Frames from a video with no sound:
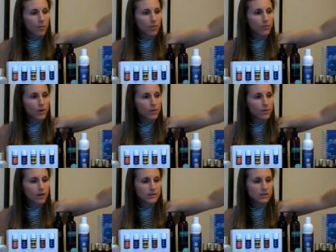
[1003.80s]
throat
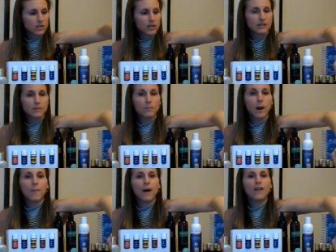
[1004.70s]
lozenges,
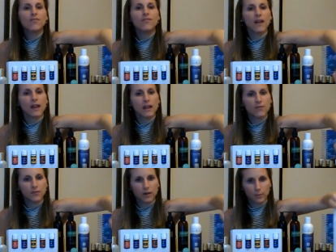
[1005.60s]
but my
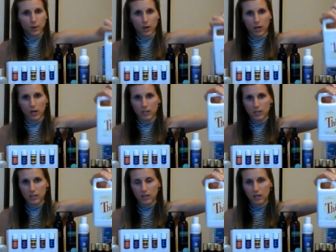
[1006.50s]
favorite
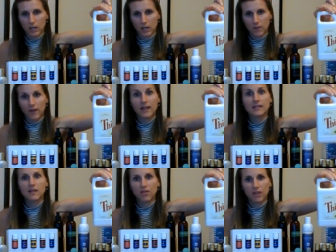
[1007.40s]
product
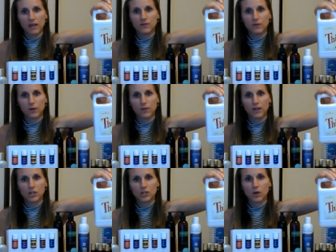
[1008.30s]
is the Thieves fruit and
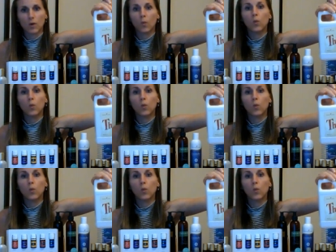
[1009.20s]
veggie soak.